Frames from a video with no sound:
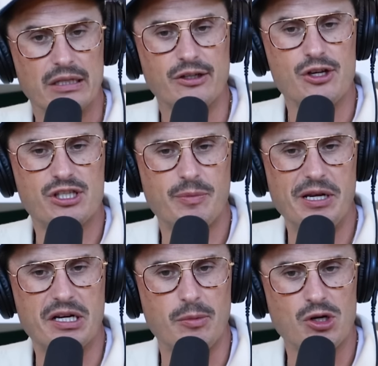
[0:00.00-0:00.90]
There used to
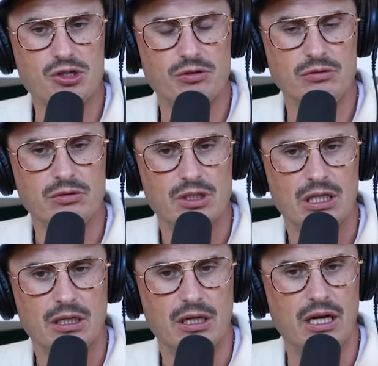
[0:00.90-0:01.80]
be a commercial.
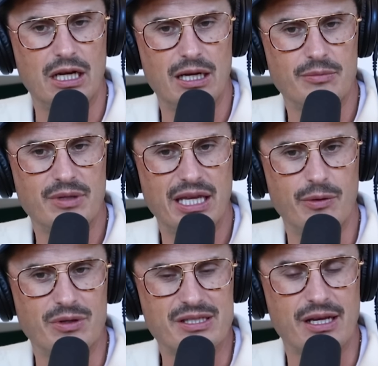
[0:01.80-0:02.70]
Um,
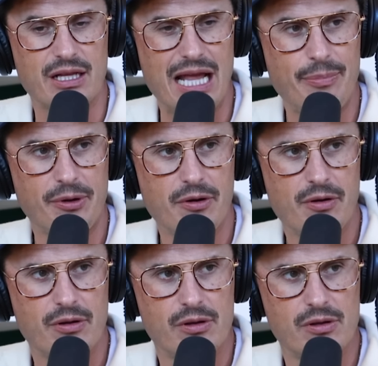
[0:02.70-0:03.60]
it was the clapper.
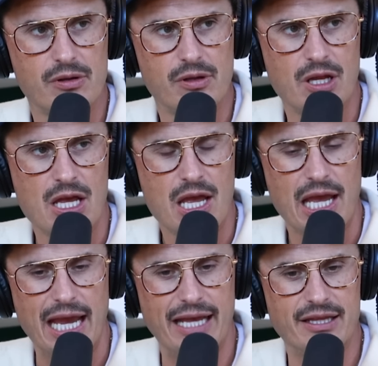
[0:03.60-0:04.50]

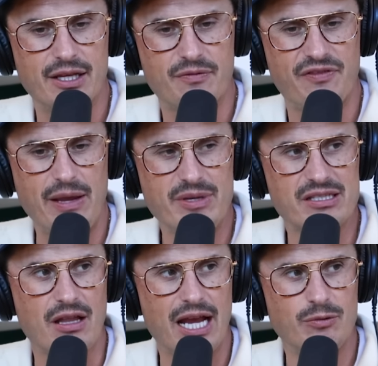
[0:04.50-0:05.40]
And the
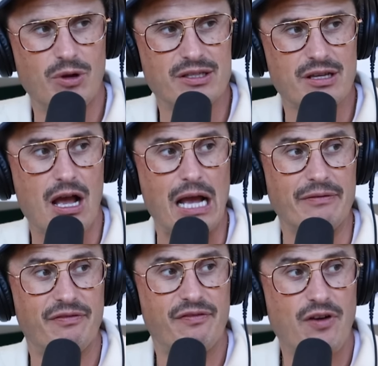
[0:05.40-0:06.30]
famous line was,
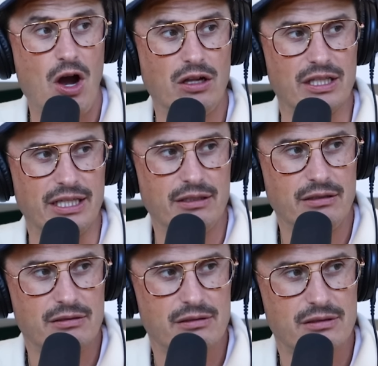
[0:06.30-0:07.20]
I've
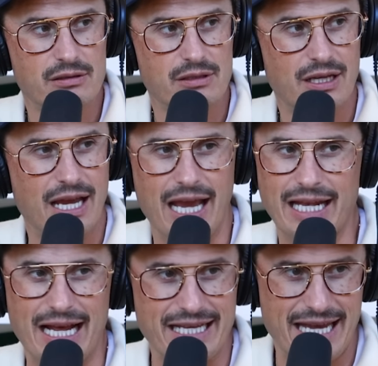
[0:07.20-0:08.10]
fallen
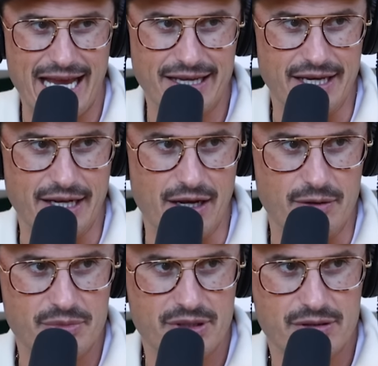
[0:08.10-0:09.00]
and I can't get up.